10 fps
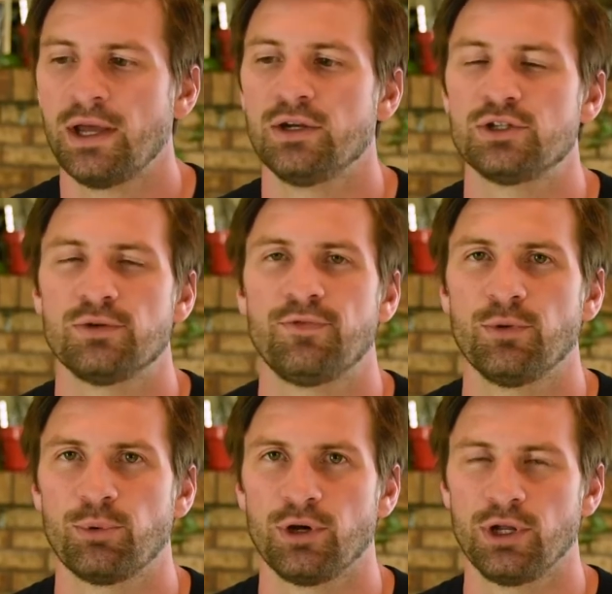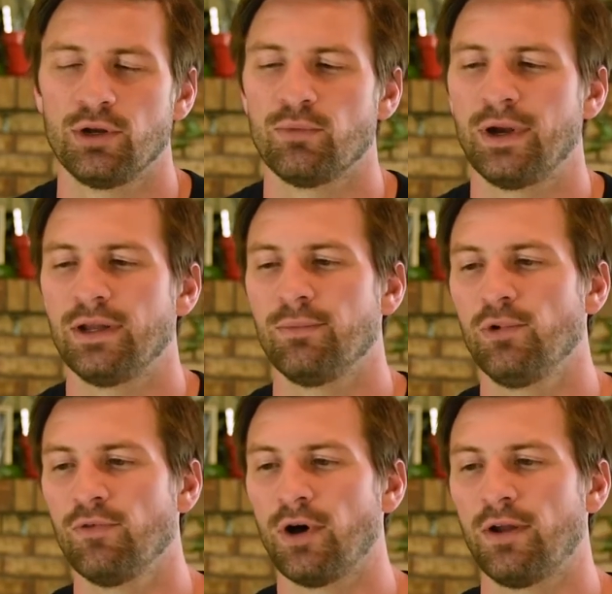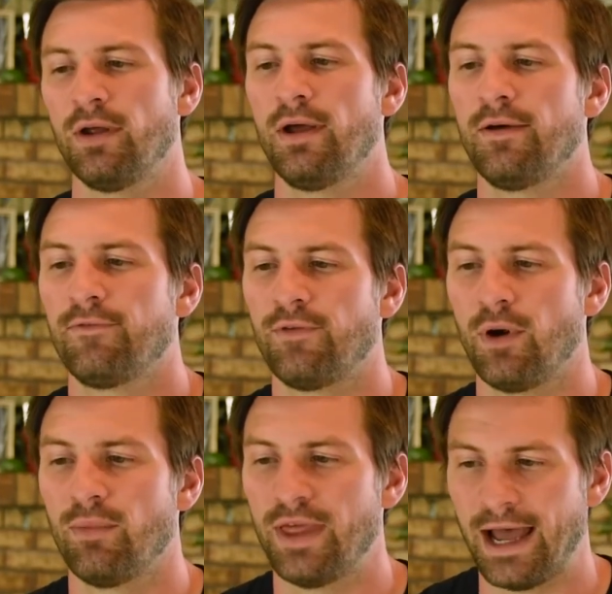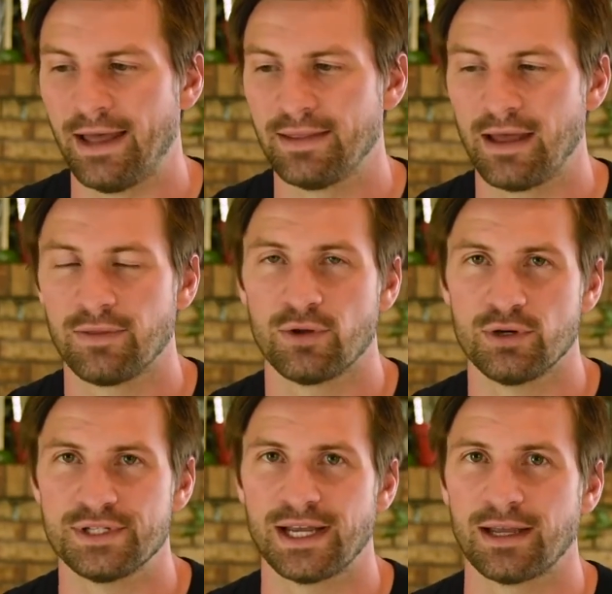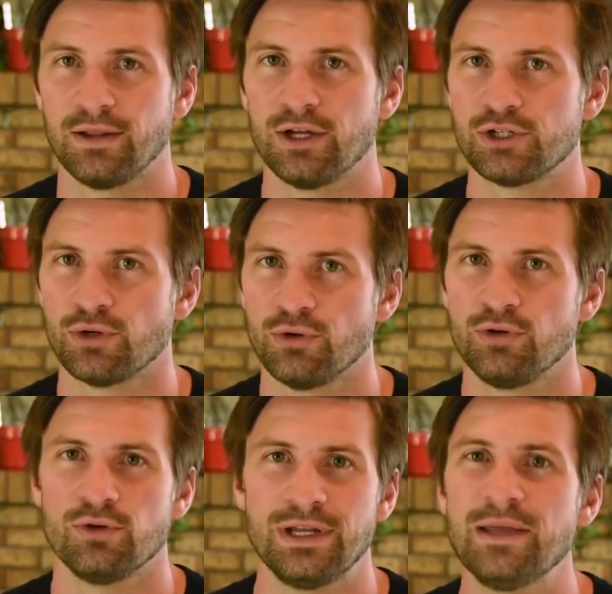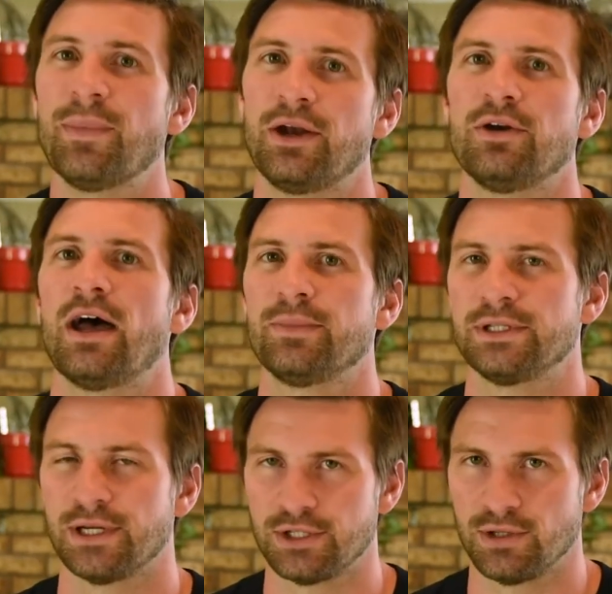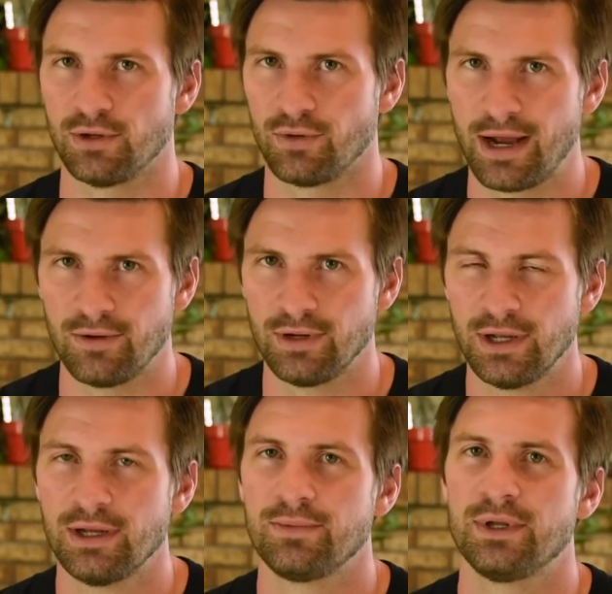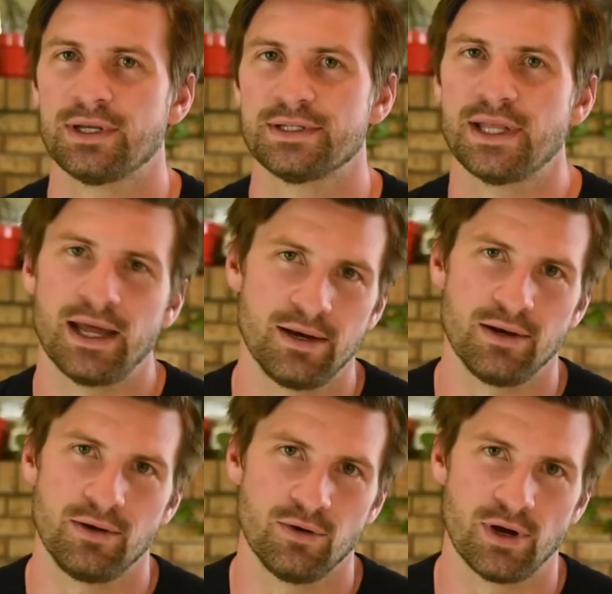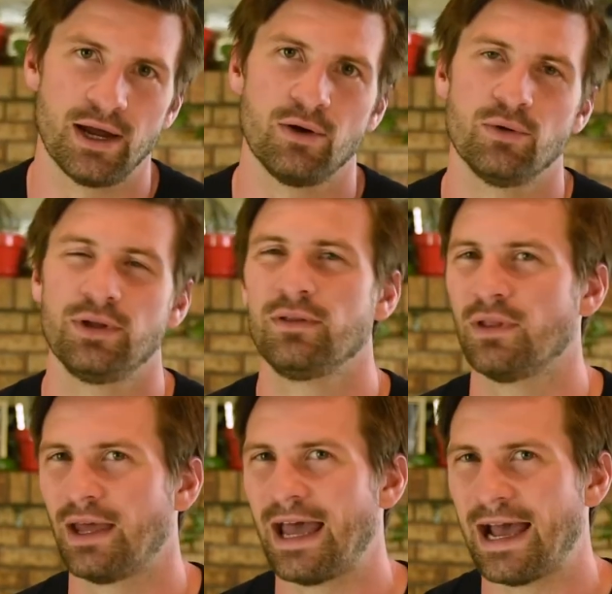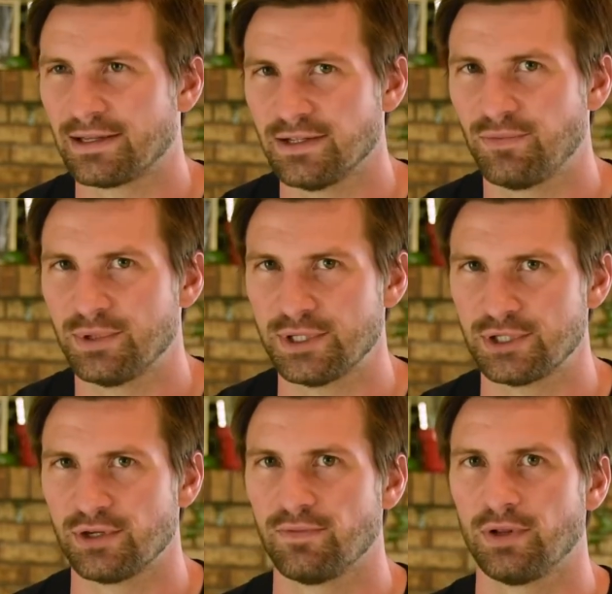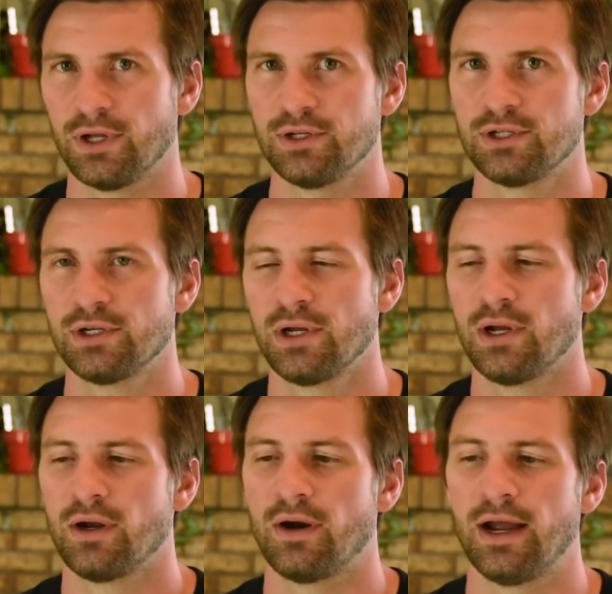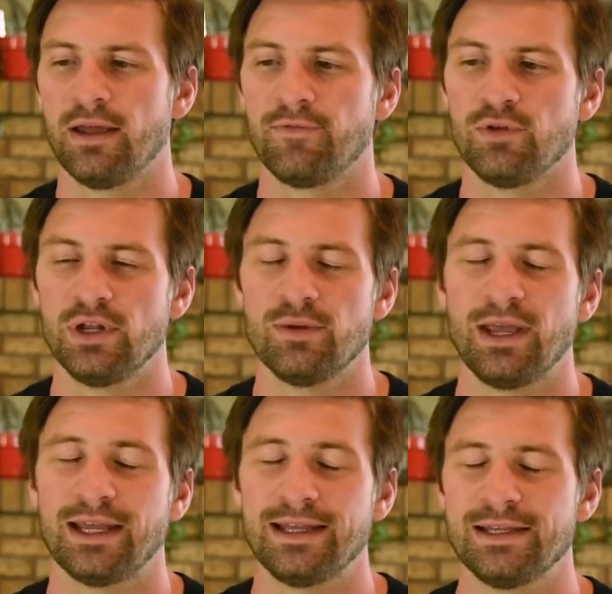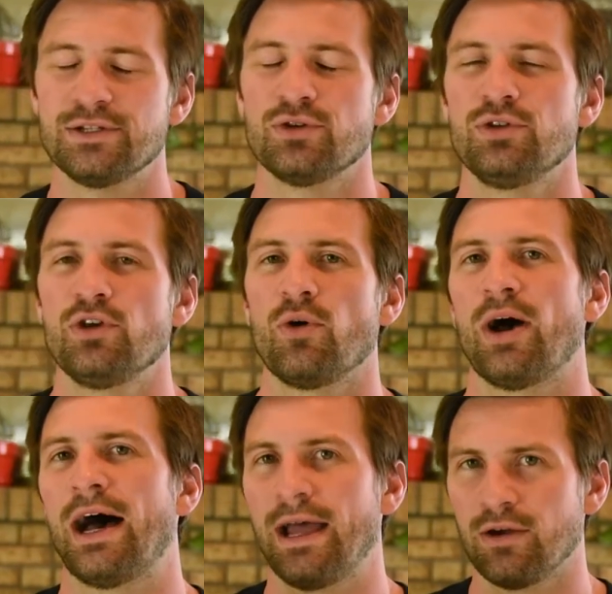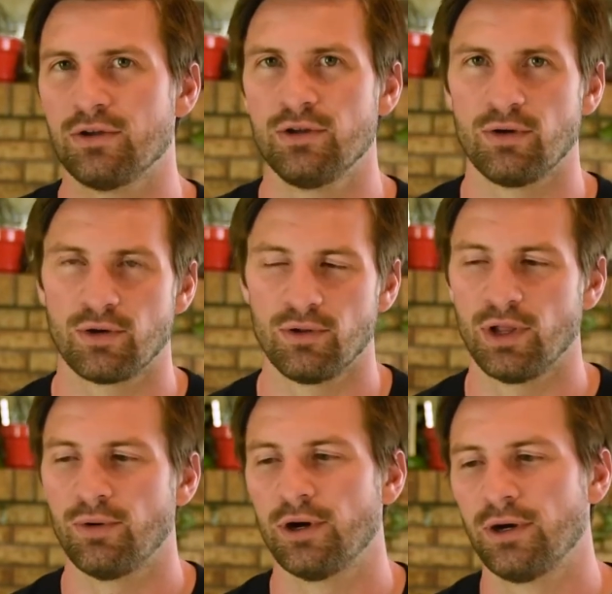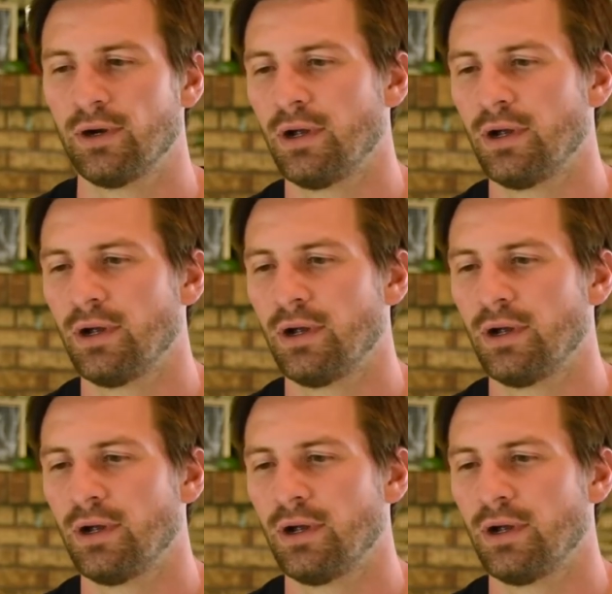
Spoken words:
and you should feel pretty good and ready to move on from that. That 30-second lunge hold, your knee better not be touching the ground, because then you're not holding the active position of the lunge. Right? If you need to make it easier, you go higher, you don't go lower.